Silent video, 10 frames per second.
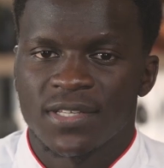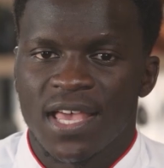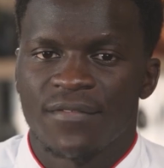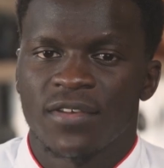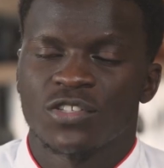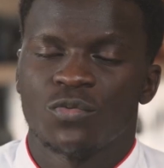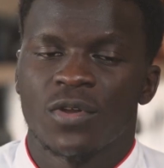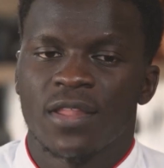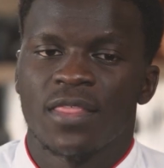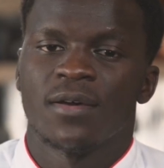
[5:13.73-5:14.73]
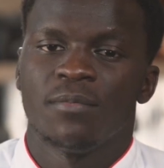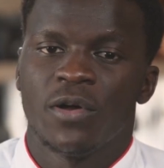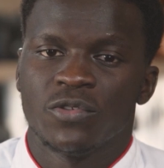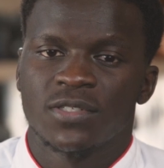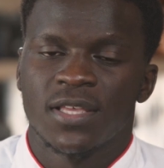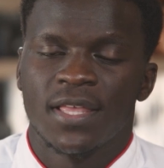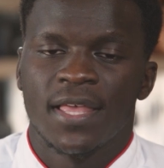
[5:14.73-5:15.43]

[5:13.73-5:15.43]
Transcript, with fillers: West Africa is one of the most